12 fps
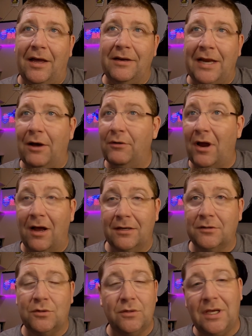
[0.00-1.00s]

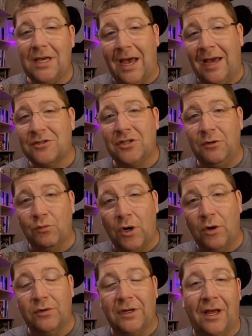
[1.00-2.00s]
Nagatsuki actually
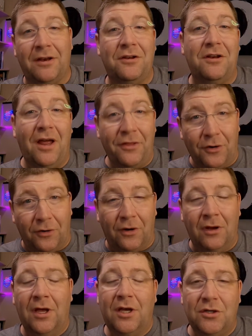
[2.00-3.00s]
wrote another
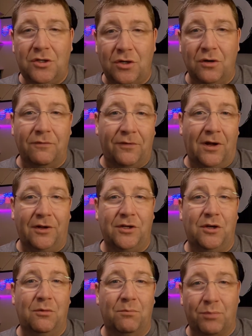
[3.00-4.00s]

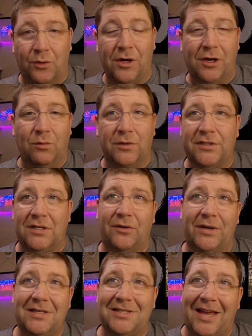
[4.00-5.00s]
2-volume prequel
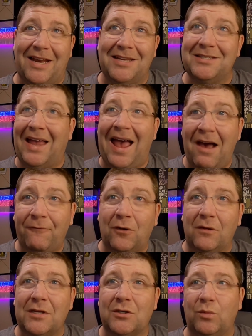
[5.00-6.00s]
series that is after
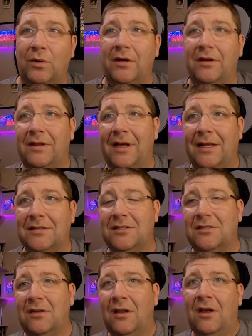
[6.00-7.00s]
this one,
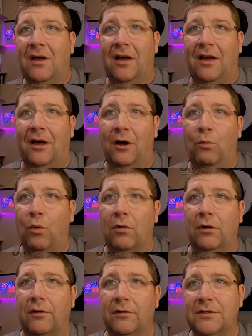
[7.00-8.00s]
that's
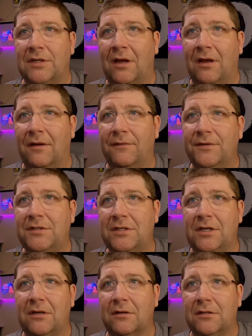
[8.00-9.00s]
Warlords of
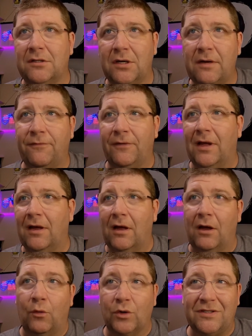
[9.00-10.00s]
Sigrdrifa
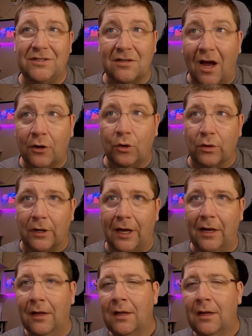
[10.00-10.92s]
Sakura,